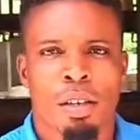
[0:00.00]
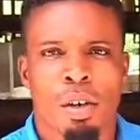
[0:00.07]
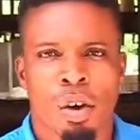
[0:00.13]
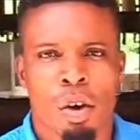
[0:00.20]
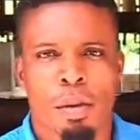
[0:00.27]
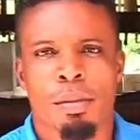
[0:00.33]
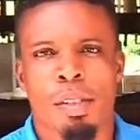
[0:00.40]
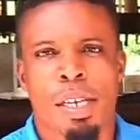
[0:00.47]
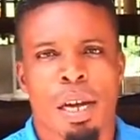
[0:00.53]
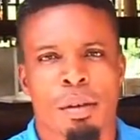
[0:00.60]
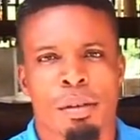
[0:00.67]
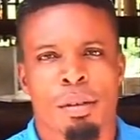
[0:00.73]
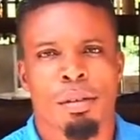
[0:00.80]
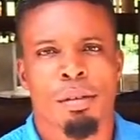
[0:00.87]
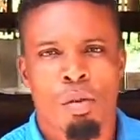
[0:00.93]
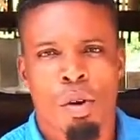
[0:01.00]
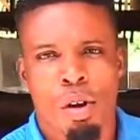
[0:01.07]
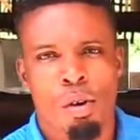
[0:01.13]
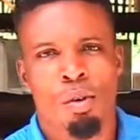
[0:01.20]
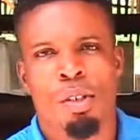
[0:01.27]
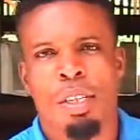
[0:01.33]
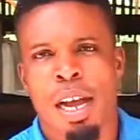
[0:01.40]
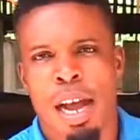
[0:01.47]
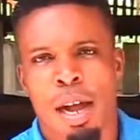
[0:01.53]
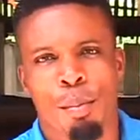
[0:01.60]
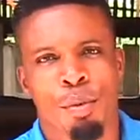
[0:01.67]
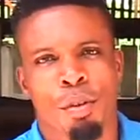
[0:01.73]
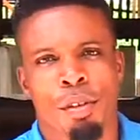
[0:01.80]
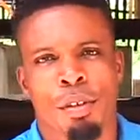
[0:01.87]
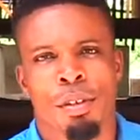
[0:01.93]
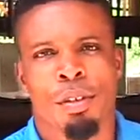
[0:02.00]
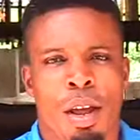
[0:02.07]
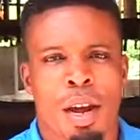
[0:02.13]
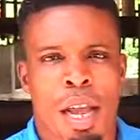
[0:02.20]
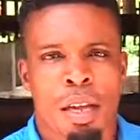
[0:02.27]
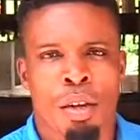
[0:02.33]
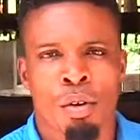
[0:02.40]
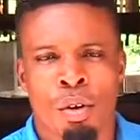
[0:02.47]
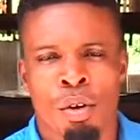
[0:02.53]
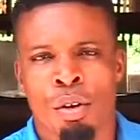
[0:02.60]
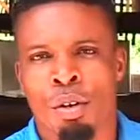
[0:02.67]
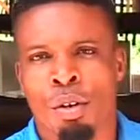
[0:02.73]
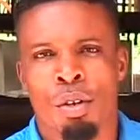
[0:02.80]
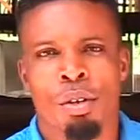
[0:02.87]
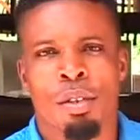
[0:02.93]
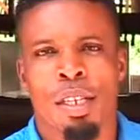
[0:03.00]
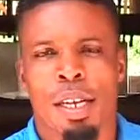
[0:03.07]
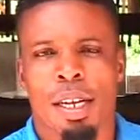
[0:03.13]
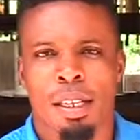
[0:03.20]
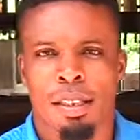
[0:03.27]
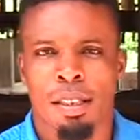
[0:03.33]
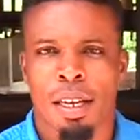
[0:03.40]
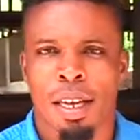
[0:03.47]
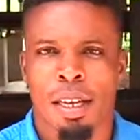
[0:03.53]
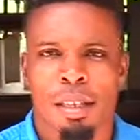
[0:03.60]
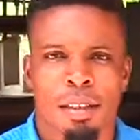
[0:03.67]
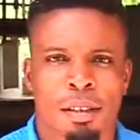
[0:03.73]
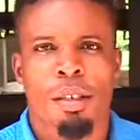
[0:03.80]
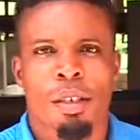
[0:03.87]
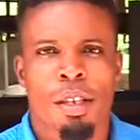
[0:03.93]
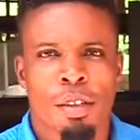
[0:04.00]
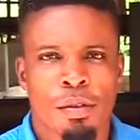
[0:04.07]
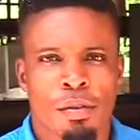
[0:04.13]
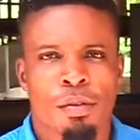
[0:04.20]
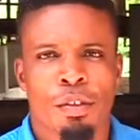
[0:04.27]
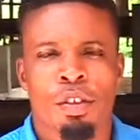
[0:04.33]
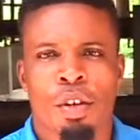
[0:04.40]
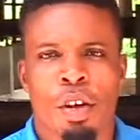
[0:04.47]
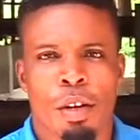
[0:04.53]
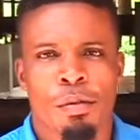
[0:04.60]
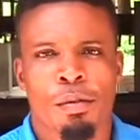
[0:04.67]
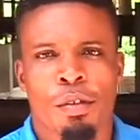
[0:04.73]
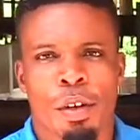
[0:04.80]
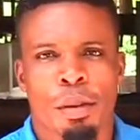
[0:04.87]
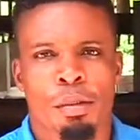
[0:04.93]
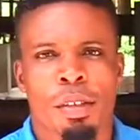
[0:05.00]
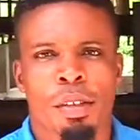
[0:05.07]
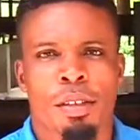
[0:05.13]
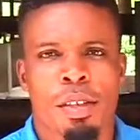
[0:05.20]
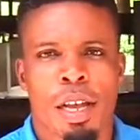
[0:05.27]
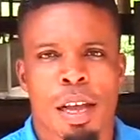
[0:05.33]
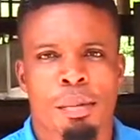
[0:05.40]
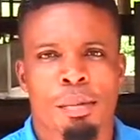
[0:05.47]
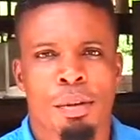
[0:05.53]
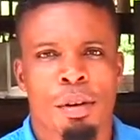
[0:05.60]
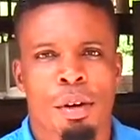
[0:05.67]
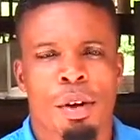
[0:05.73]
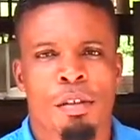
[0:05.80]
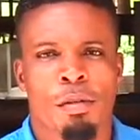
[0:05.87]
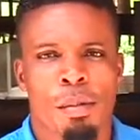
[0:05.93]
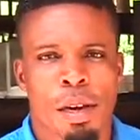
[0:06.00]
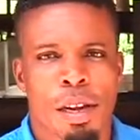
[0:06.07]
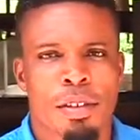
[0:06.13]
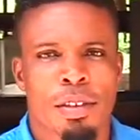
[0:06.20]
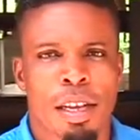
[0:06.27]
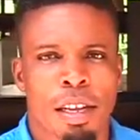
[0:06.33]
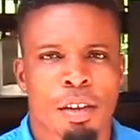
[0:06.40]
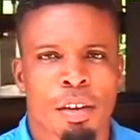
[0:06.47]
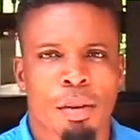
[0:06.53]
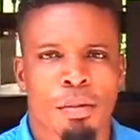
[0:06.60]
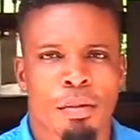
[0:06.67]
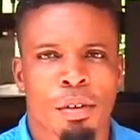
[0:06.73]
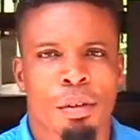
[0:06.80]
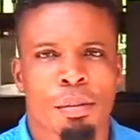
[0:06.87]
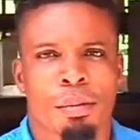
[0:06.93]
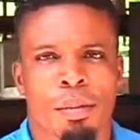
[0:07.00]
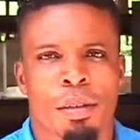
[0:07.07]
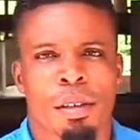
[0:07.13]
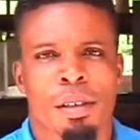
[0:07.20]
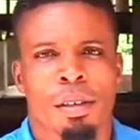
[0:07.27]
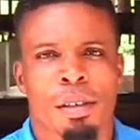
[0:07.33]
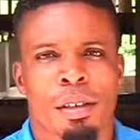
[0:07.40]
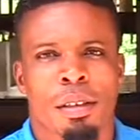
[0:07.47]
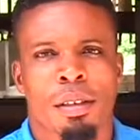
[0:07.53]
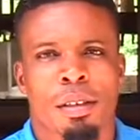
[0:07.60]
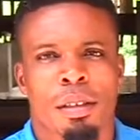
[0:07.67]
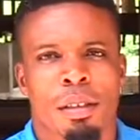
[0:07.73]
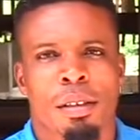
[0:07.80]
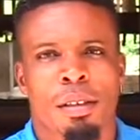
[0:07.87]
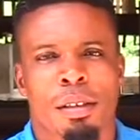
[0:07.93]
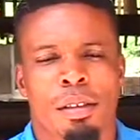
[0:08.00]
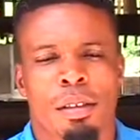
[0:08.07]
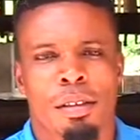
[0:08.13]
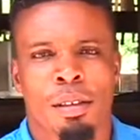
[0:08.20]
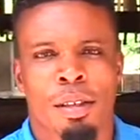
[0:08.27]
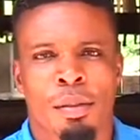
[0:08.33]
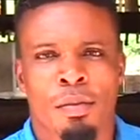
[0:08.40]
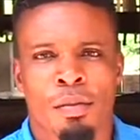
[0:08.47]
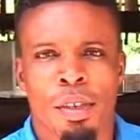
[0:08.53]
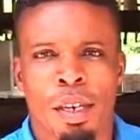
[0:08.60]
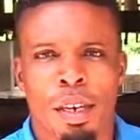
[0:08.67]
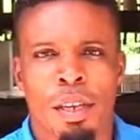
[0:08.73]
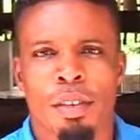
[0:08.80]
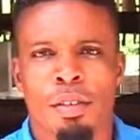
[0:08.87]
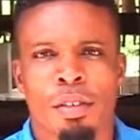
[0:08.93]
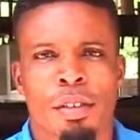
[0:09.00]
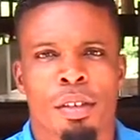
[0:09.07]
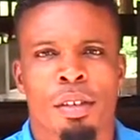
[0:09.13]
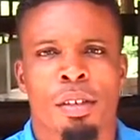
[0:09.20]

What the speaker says: hometown. What would happen when I grow old and die? If you come from the type of place I come from, the village